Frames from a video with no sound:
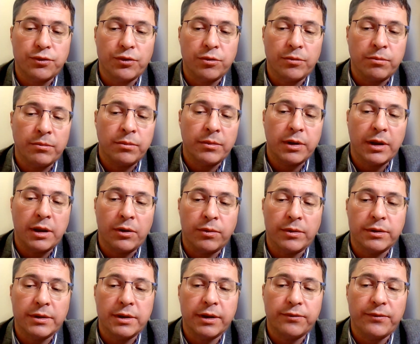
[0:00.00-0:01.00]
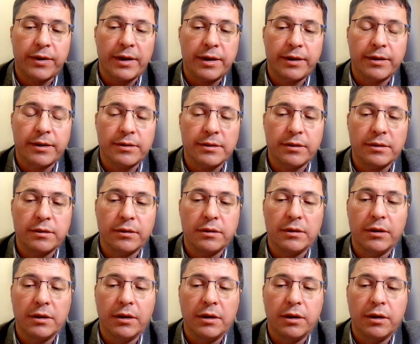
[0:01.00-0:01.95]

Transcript: from our debt financing.